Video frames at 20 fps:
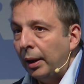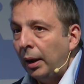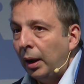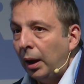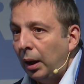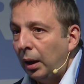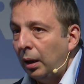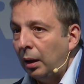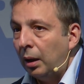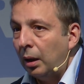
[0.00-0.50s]

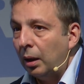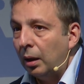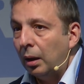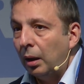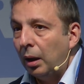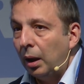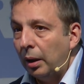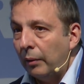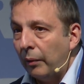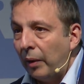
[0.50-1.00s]

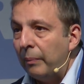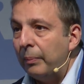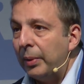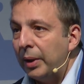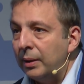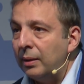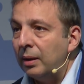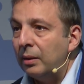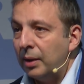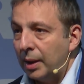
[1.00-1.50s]
In Great
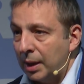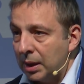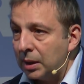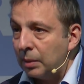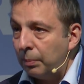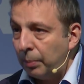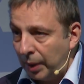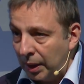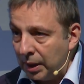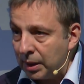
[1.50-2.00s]
Britain, there is a
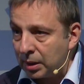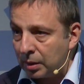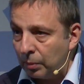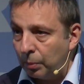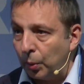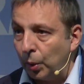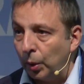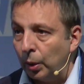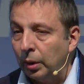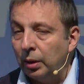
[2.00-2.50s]

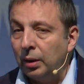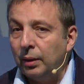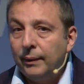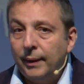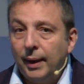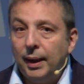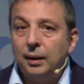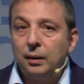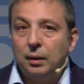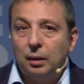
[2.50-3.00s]
principle
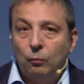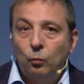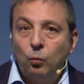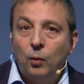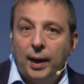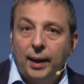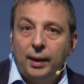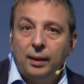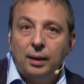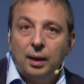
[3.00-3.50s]
that
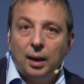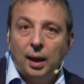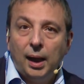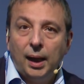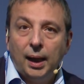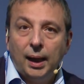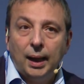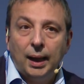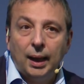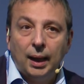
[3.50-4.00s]
when
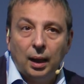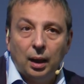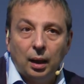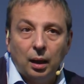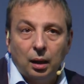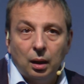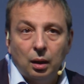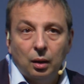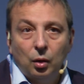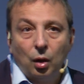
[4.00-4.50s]

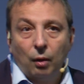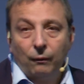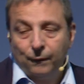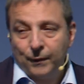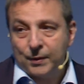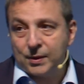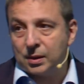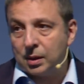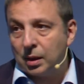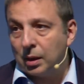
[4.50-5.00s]
an
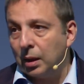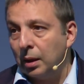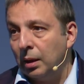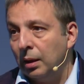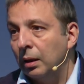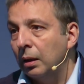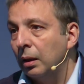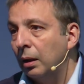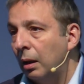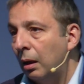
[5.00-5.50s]
officer,
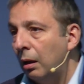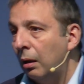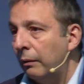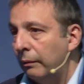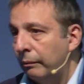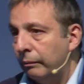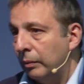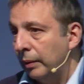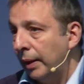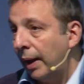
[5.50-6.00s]
a
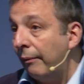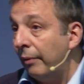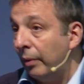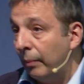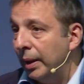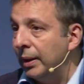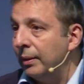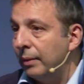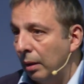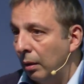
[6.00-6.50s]

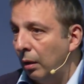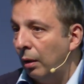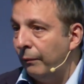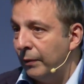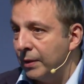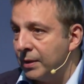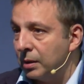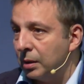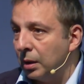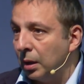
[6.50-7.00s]
governmental
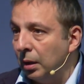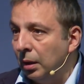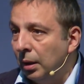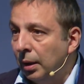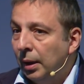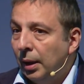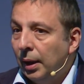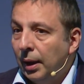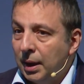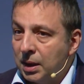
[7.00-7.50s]
officer,
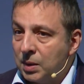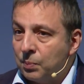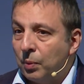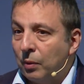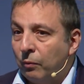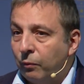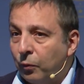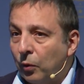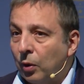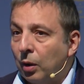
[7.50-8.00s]
is
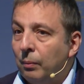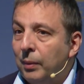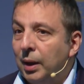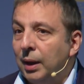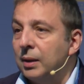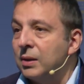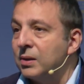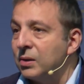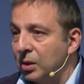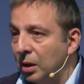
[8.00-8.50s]
performing a
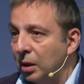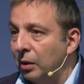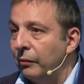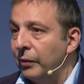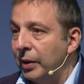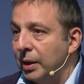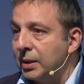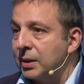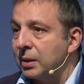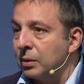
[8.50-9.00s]

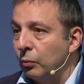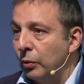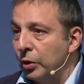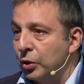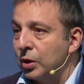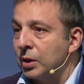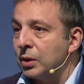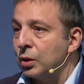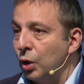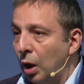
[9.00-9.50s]
service which
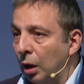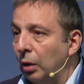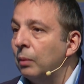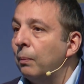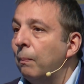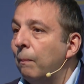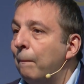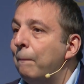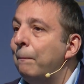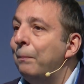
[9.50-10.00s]
is
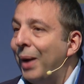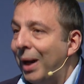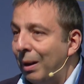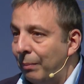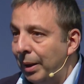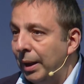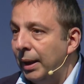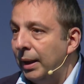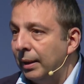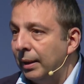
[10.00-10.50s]
not public,